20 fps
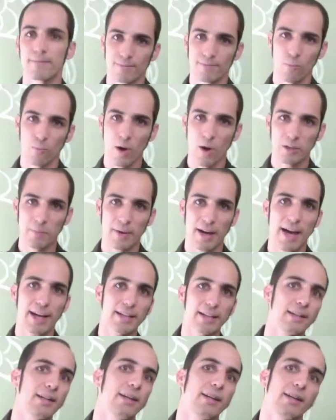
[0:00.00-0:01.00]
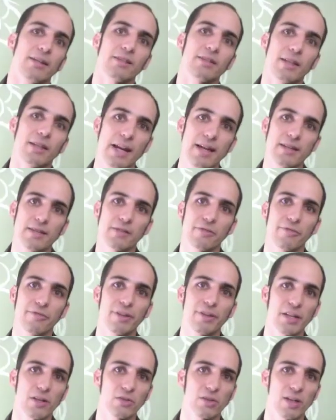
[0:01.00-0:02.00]
Welcome back. Today's
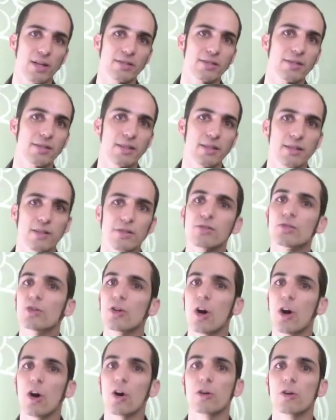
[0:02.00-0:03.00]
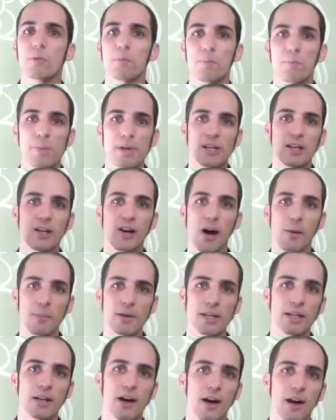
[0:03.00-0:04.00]
video lesson is called
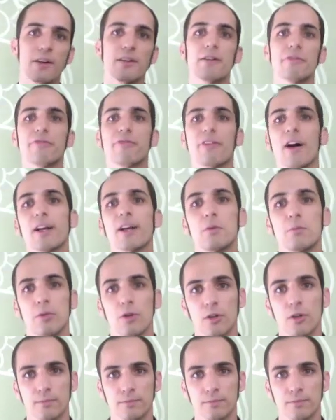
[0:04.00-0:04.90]
Becoming Undefinable.